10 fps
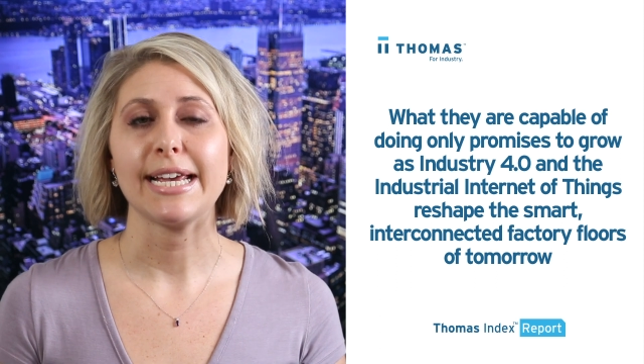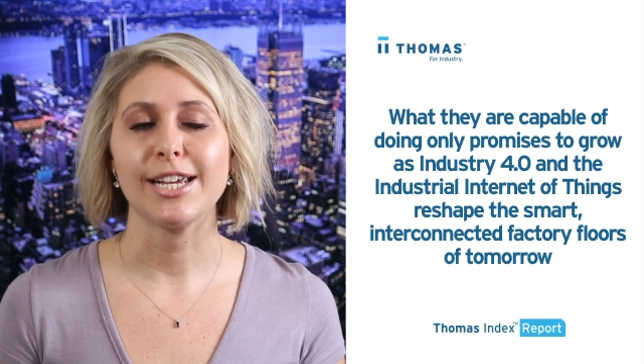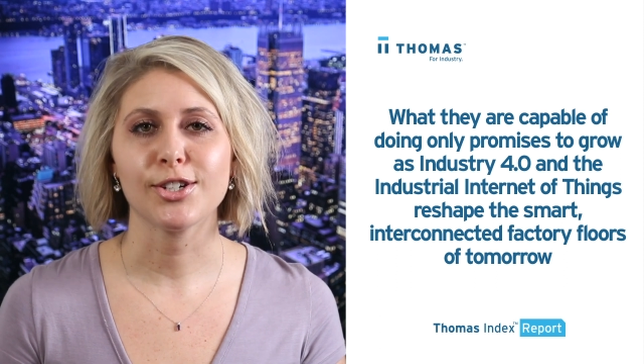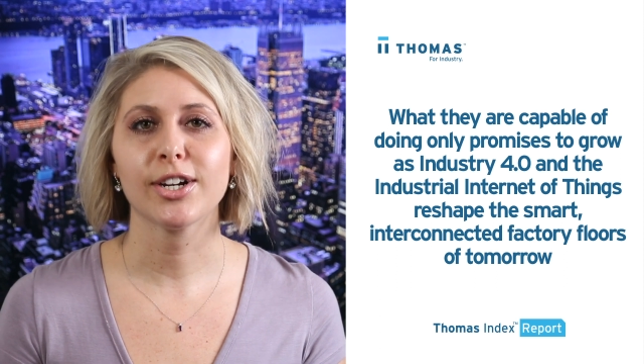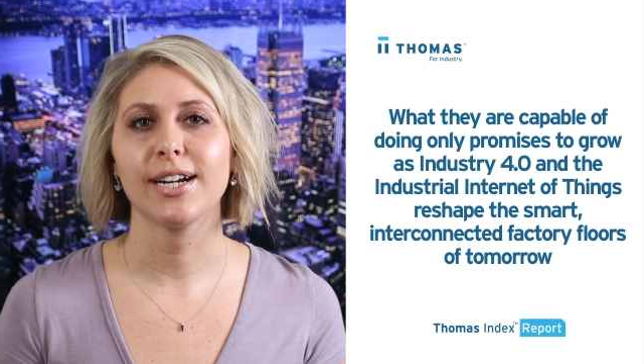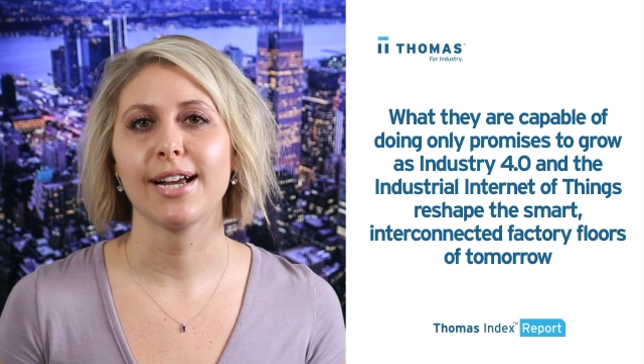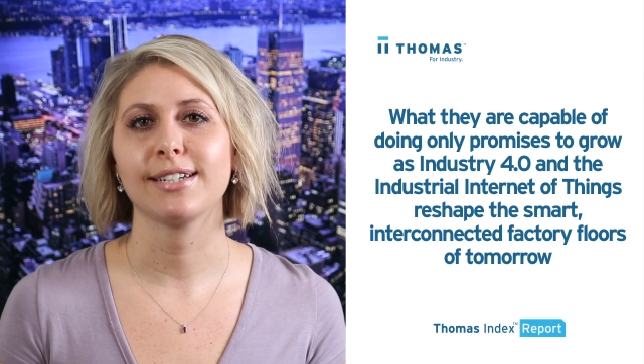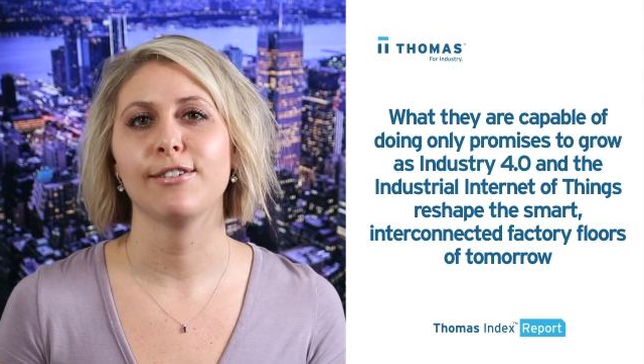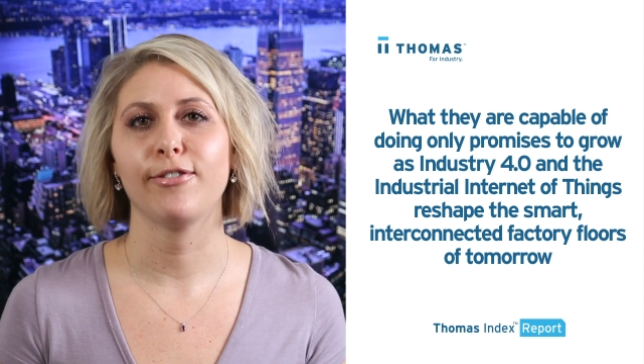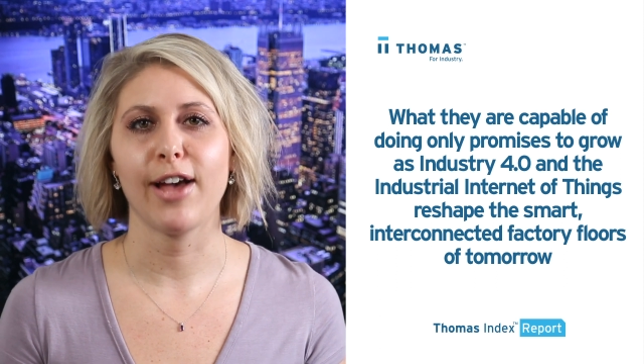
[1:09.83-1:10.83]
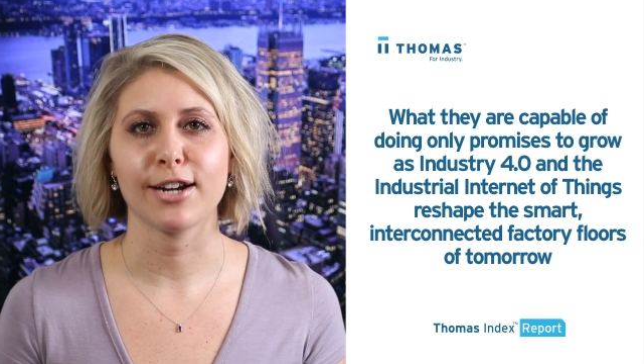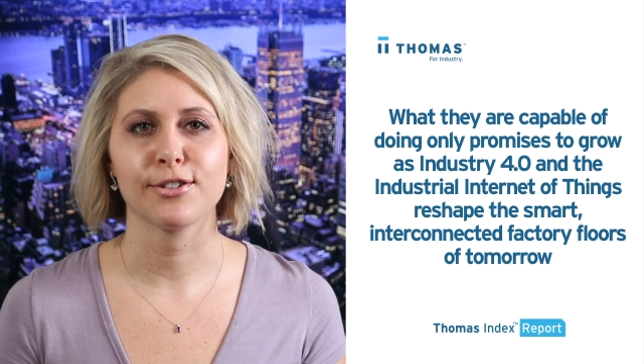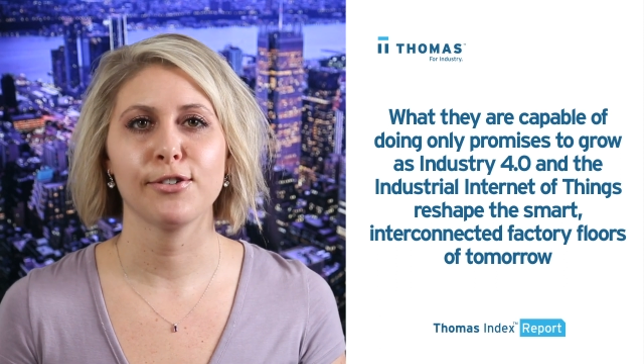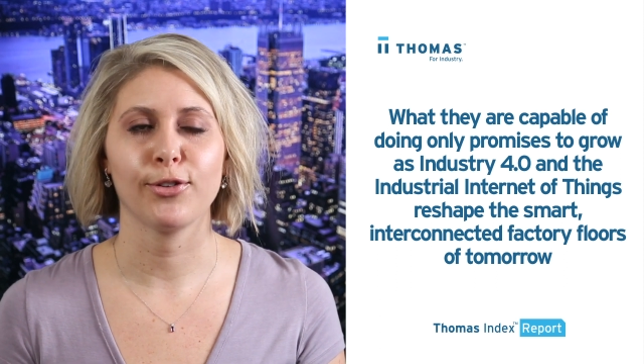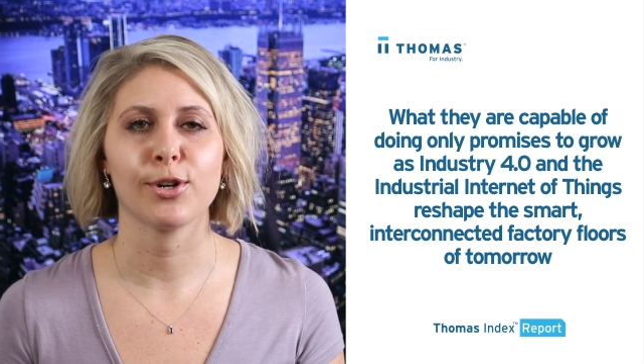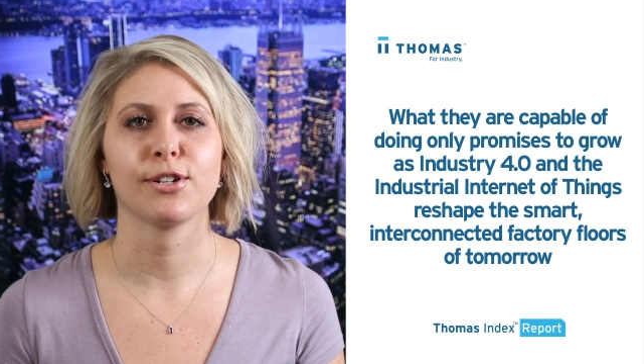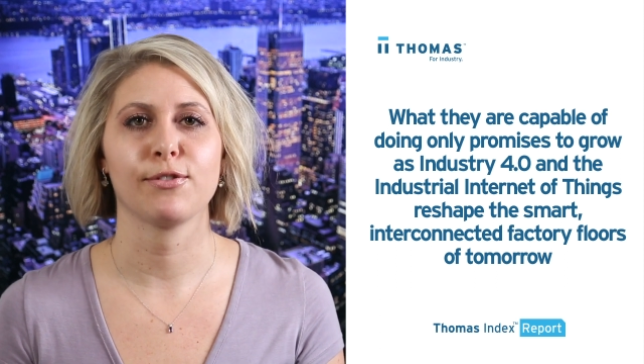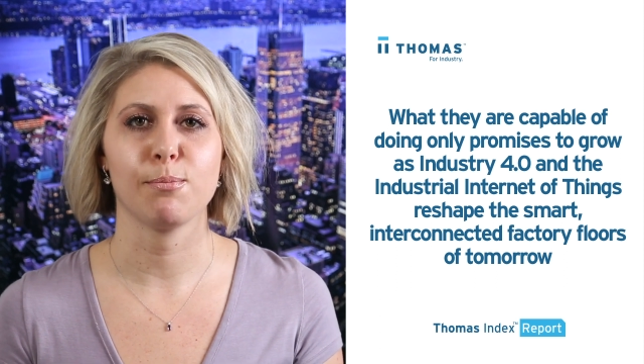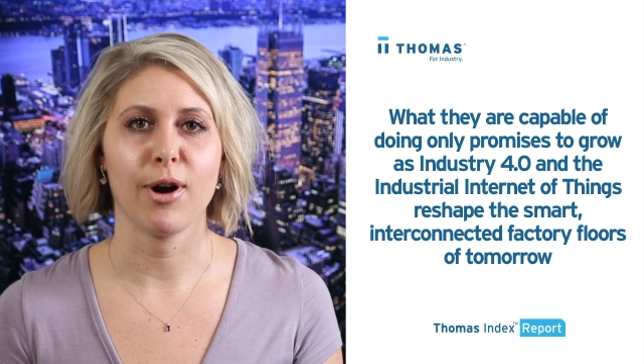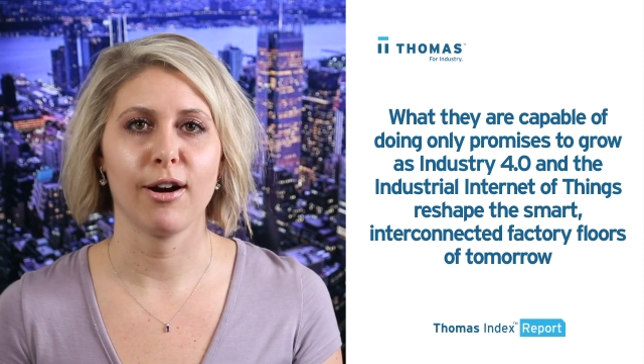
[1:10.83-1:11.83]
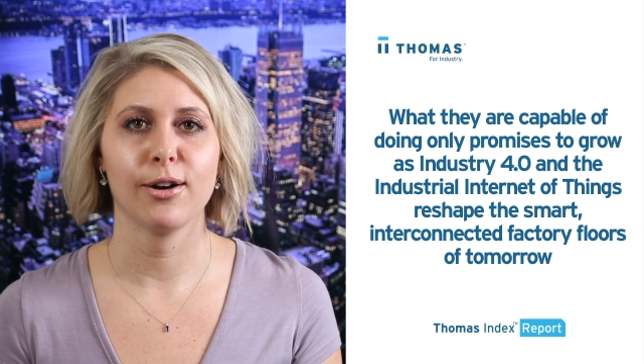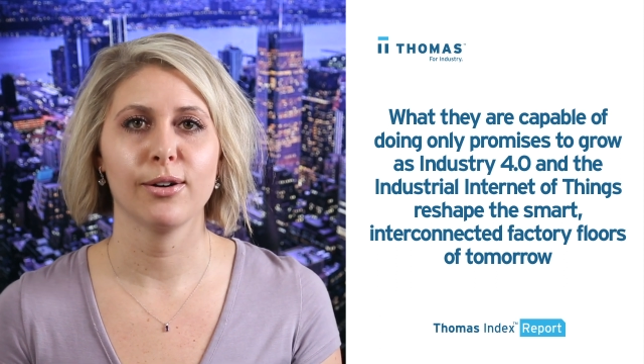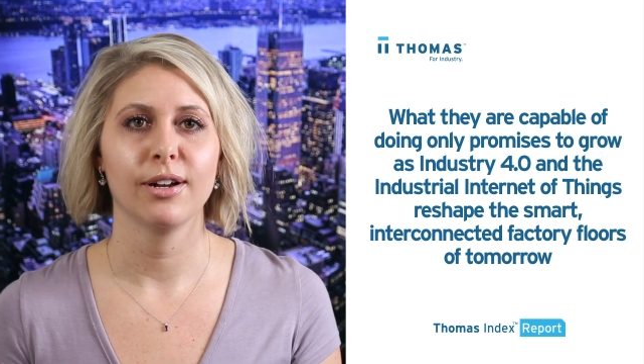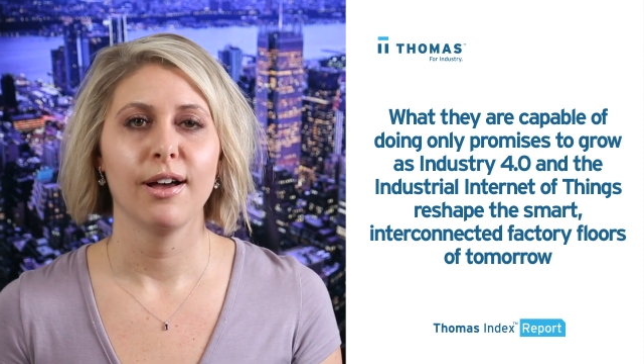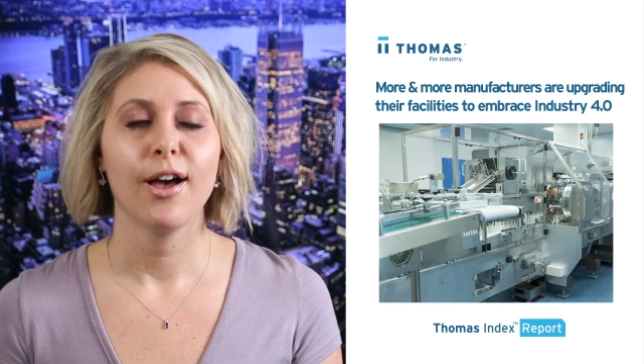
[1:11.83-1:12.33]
interconnected factory floors of tomorrow.